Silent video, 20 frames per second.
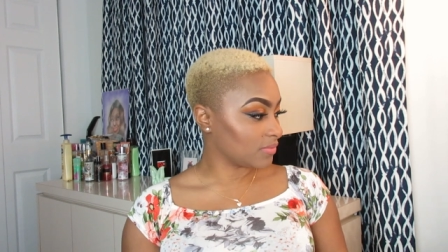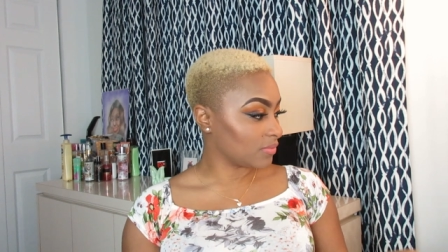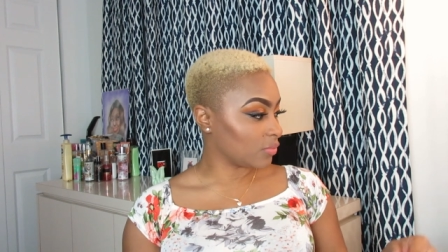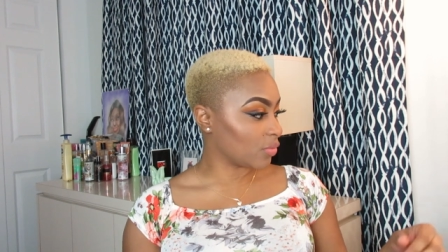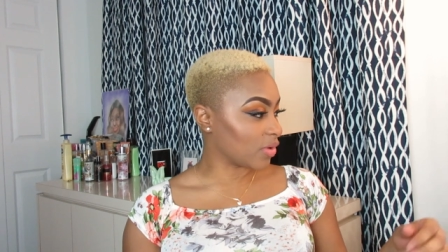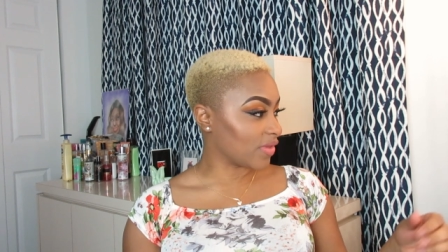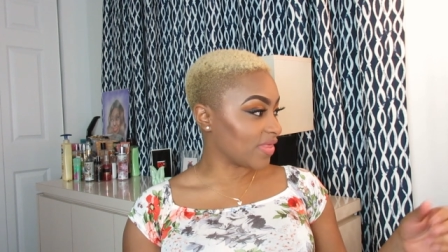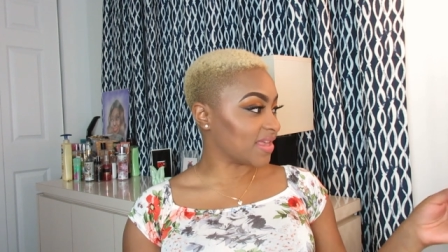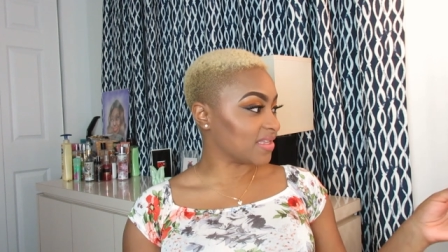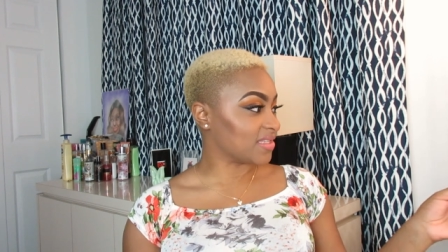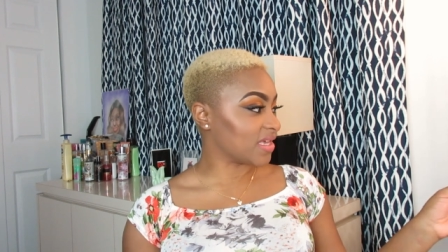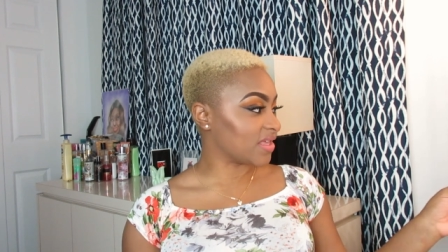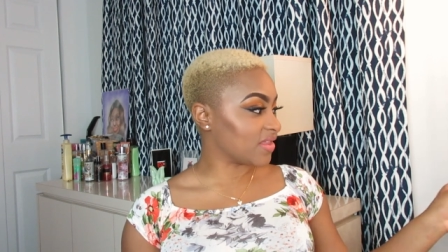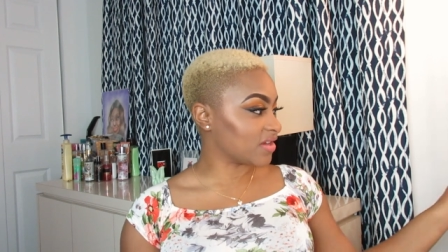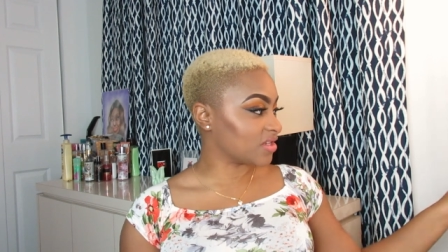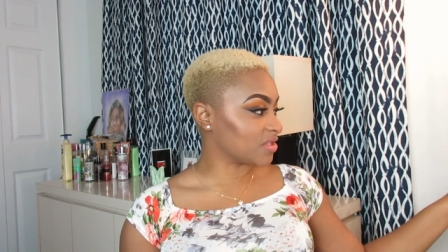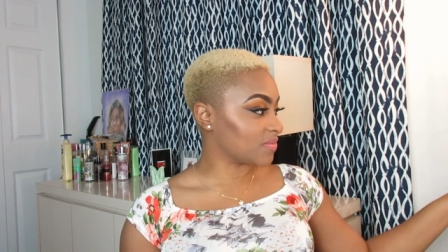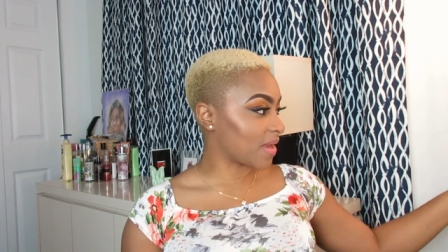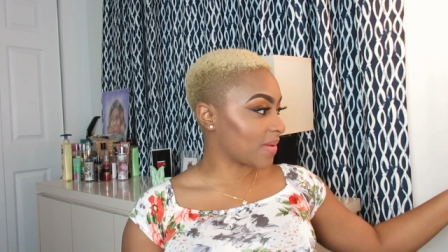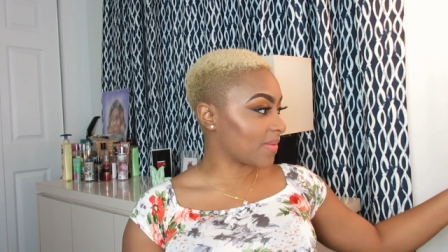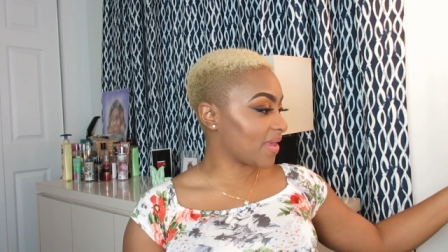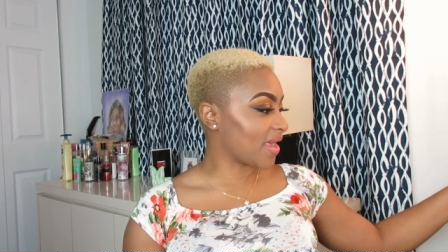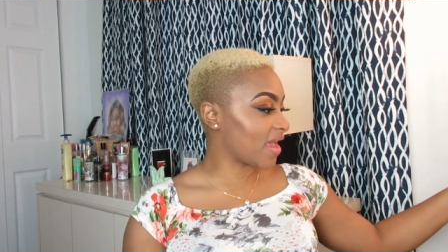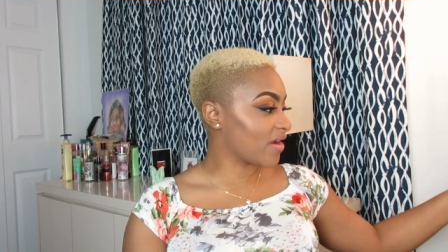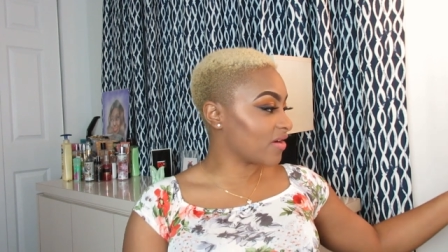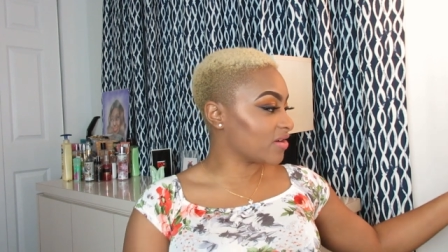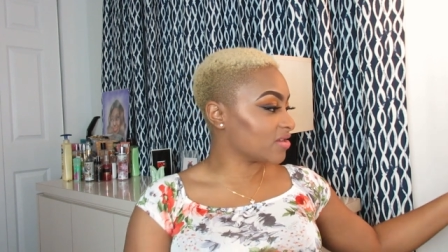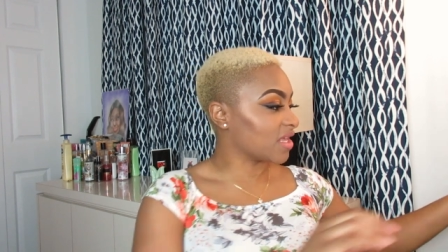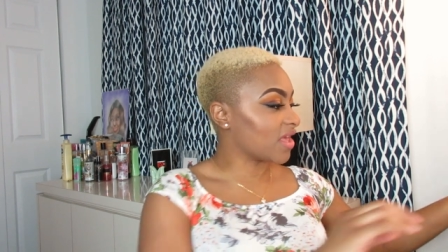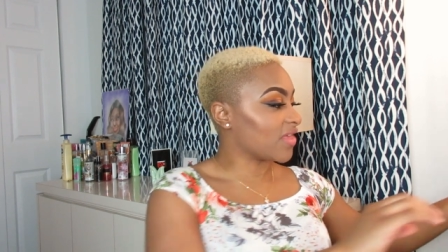when they say there's baby
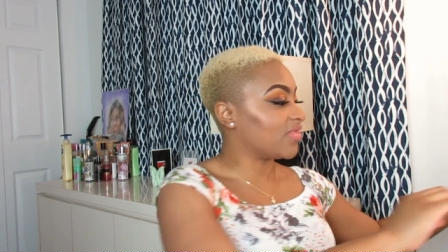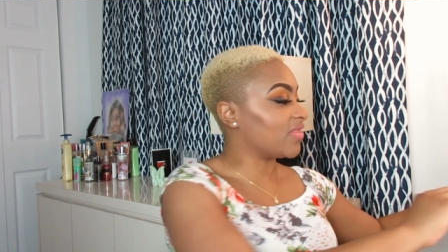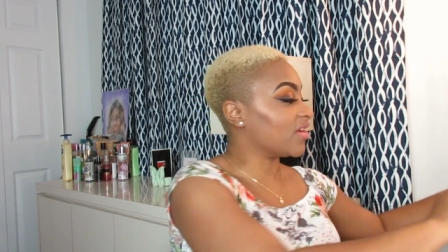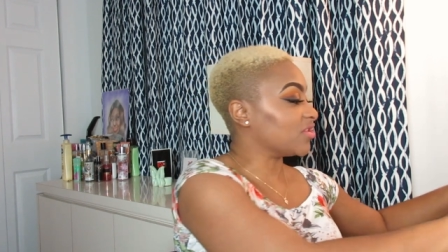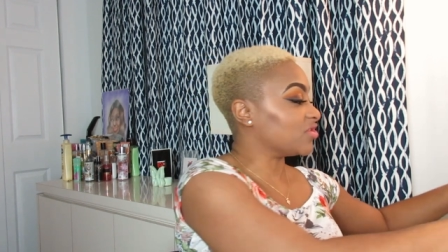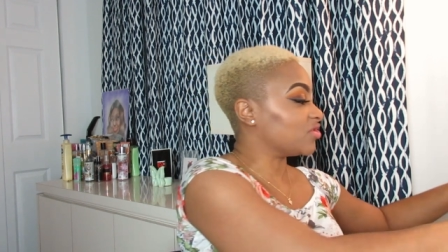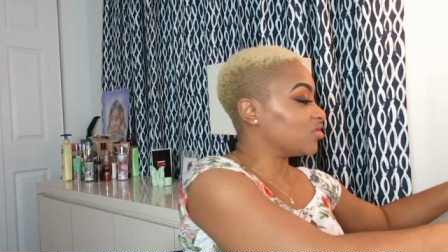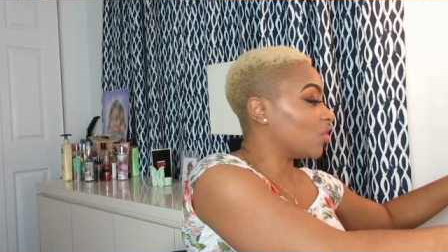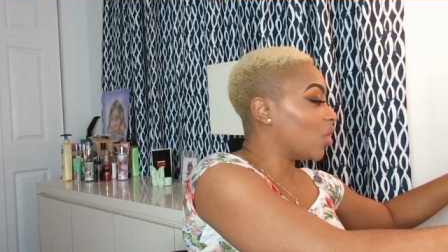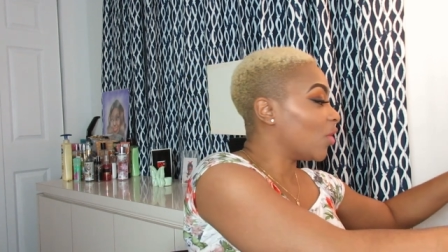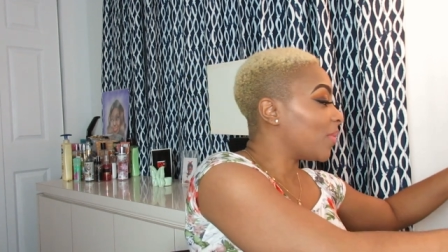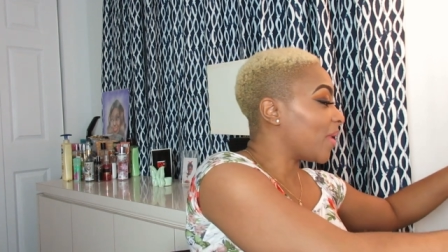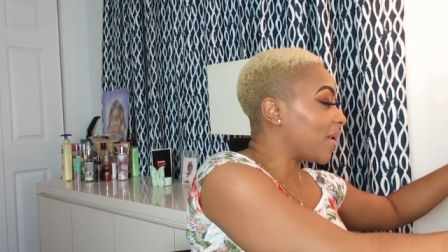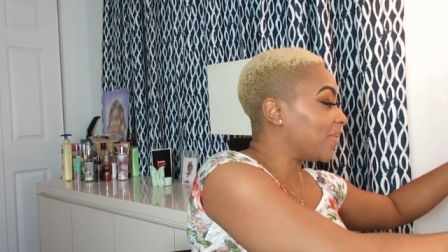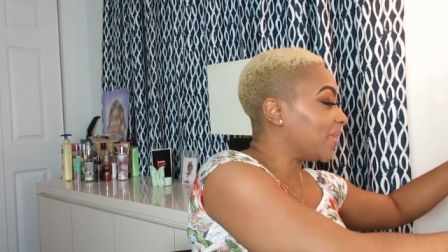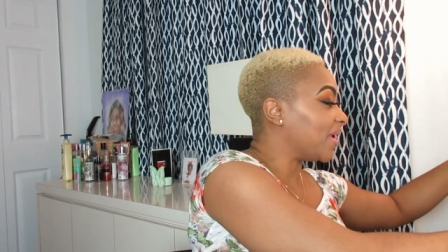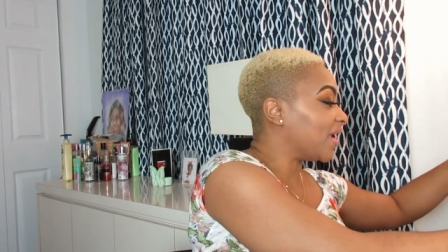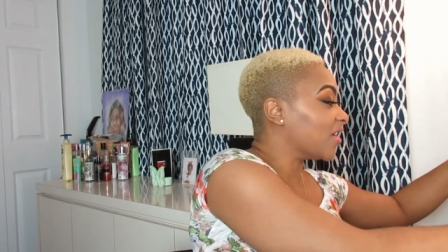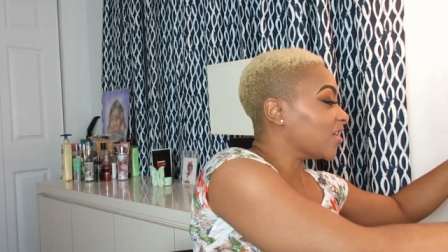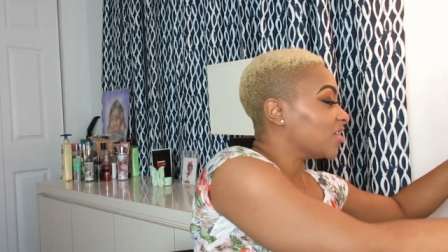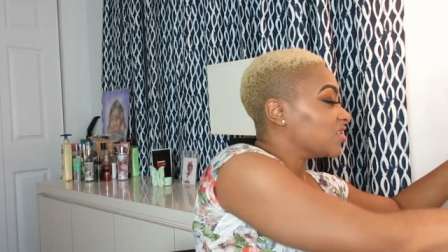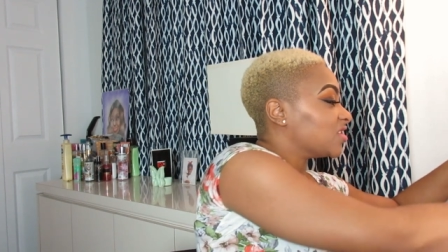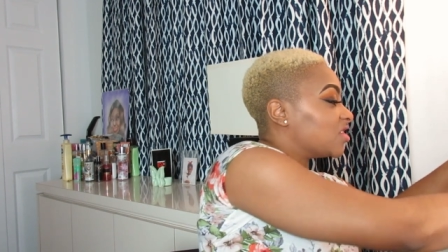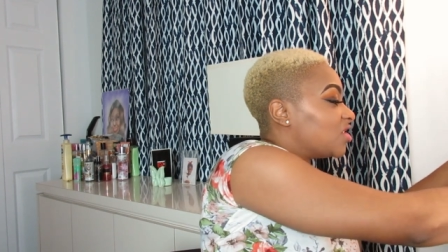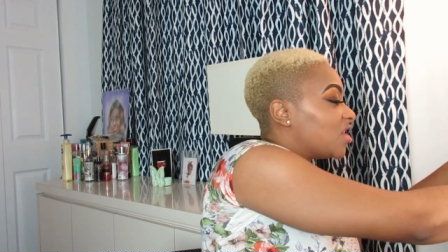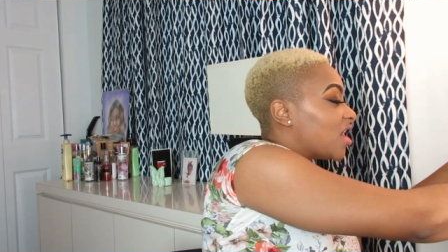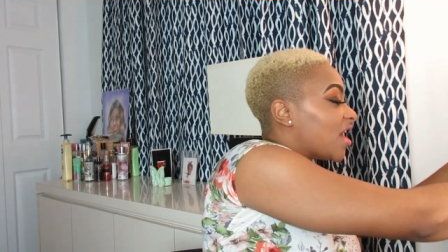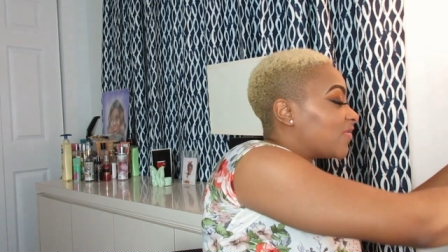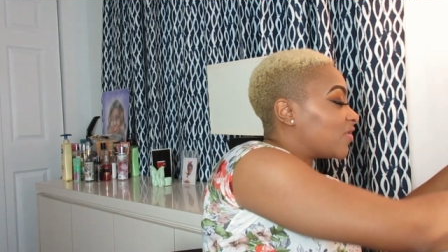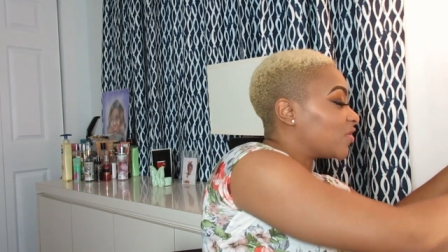hairs and there's no baby hairs and
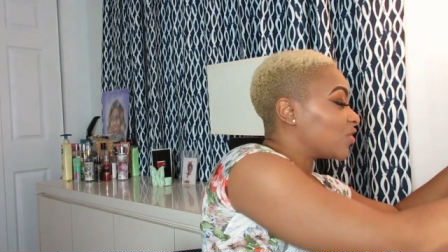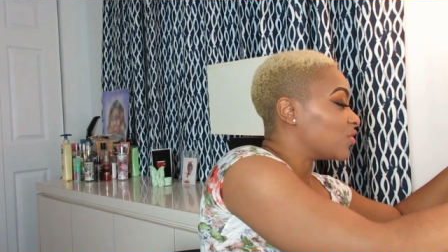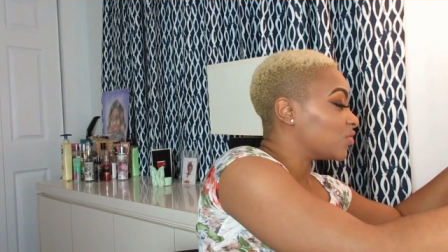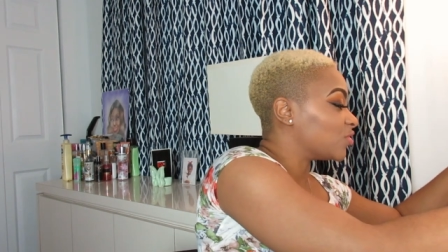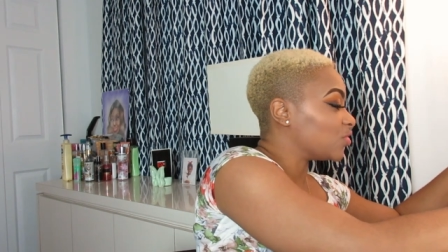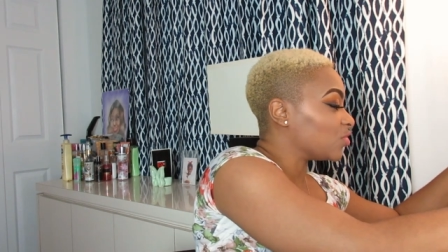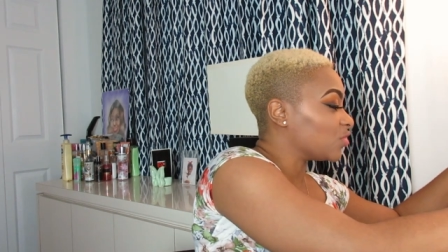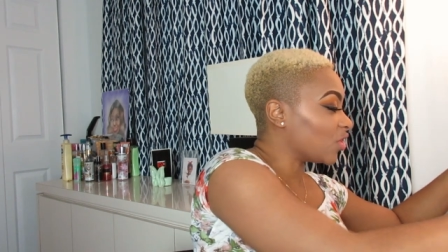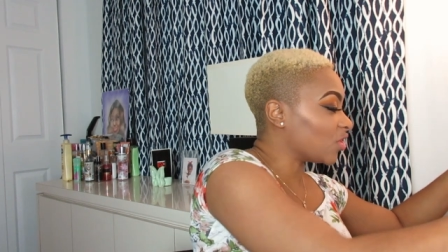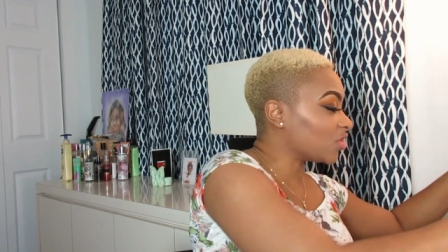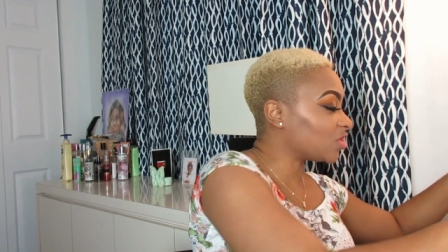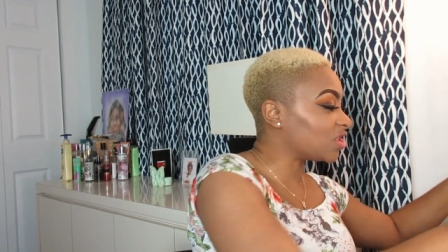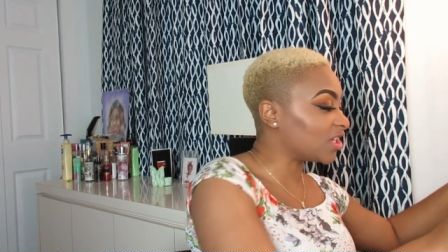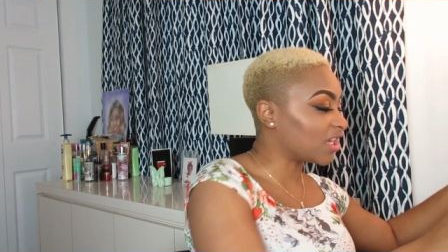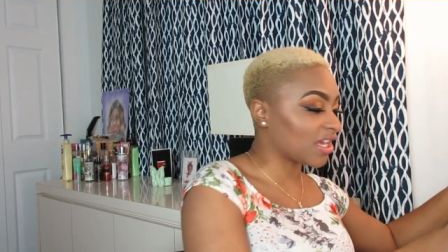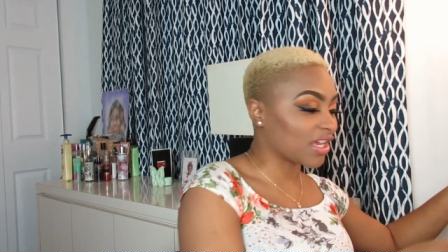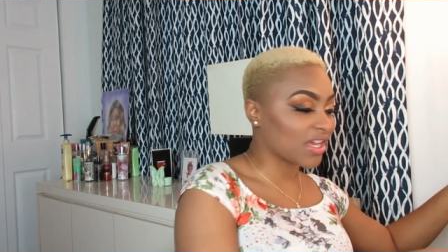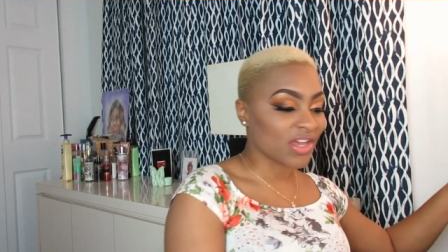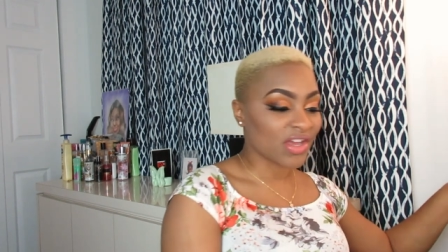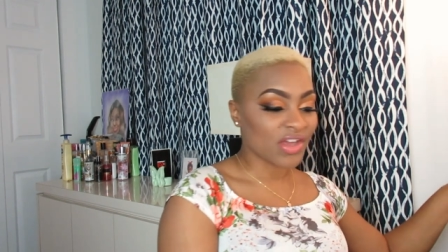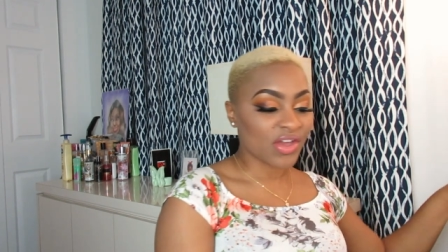you have to go searching